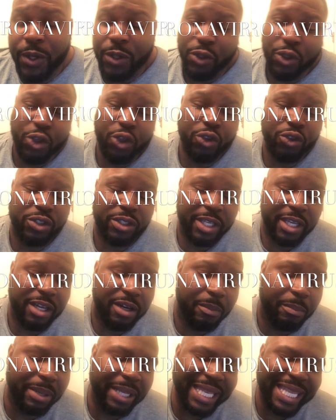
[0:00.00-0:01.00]
Do you
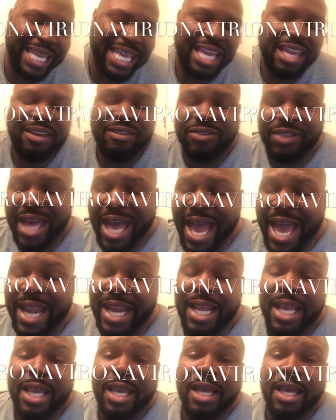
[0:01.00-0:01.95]
still believe that